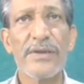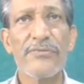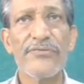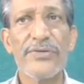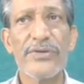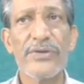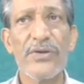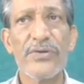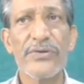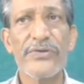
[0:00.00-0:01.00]

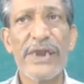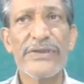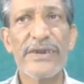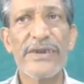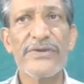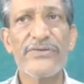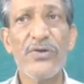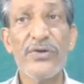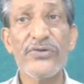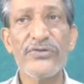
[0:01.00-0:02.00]
it is
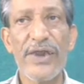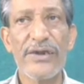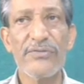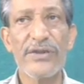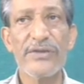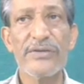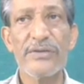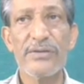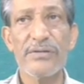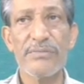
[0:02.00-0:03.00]
not checked whether
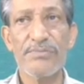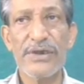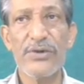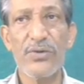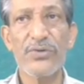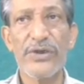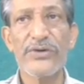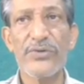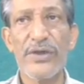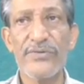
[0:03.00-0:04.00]
the pin code
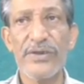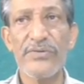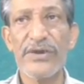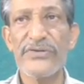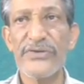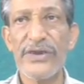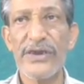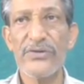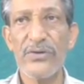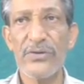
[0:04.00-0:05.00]
that you have given is
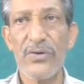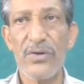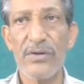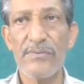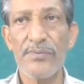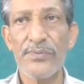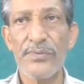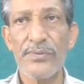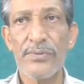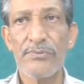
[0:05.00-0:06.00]
correct or wrong.
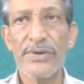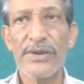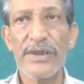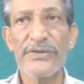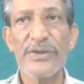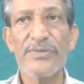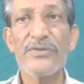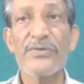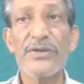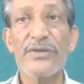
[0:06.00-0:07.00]
But the concept
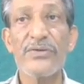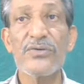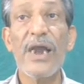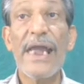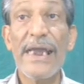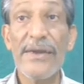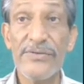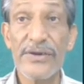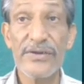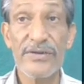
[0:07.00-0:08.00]
is whether you have
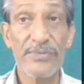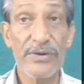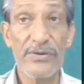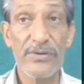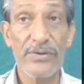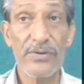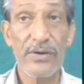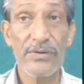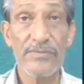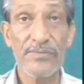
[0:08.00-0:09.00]
written the pin code or
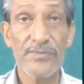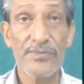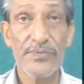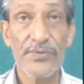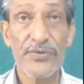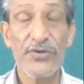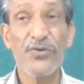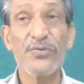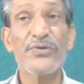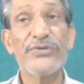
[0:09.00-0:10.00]
not. So
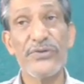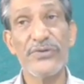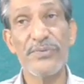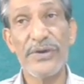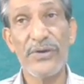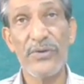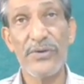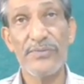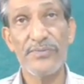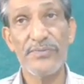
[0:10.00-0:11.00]
don't miss out the pin
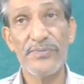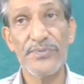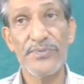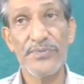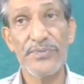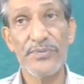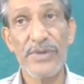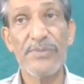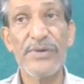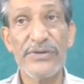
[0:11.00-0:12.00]
code.
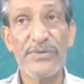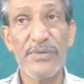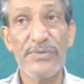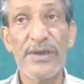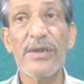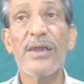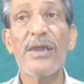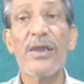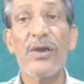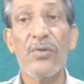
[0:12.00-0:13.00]
And please
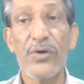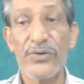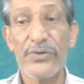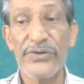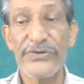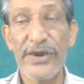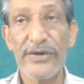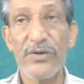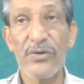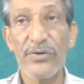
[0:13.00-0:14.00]
remember what you
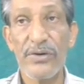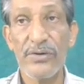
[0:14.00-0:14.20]
understand, or